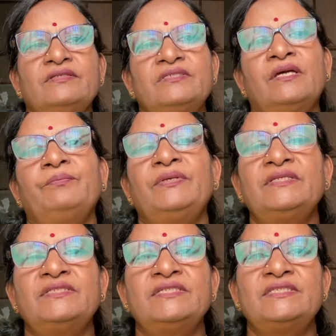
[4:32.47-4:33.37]

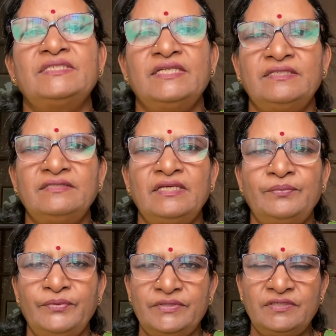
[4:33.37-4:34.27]
Jumping genes change their
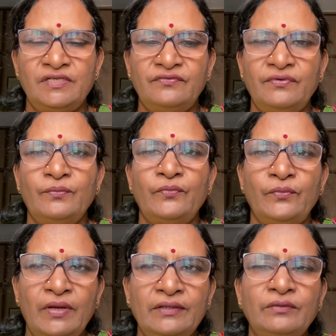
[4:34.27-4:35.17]
position from
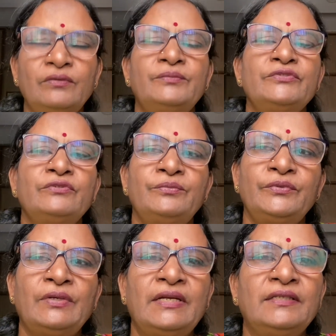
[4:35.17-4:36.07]
one chromosome
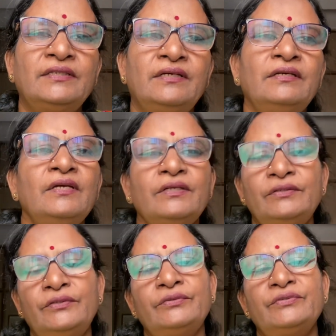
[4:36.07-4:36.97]
to another
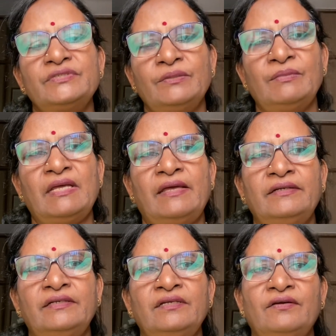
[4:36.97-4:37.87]
due to
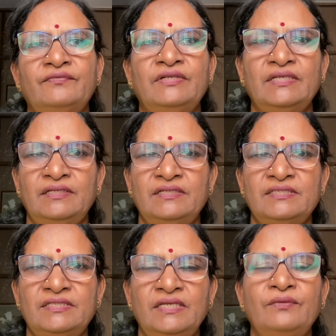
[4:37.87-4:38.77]
similarity of DNA
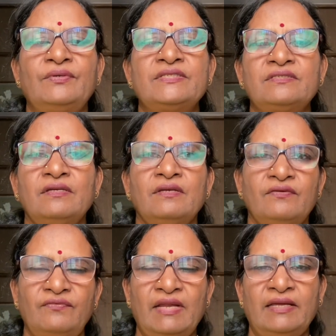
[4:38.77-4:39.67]
sequence
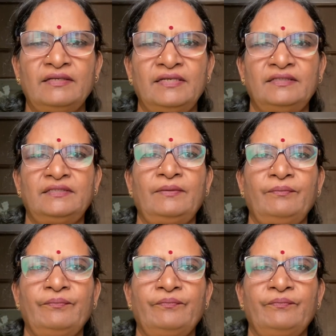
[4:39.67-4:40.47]
flanking them.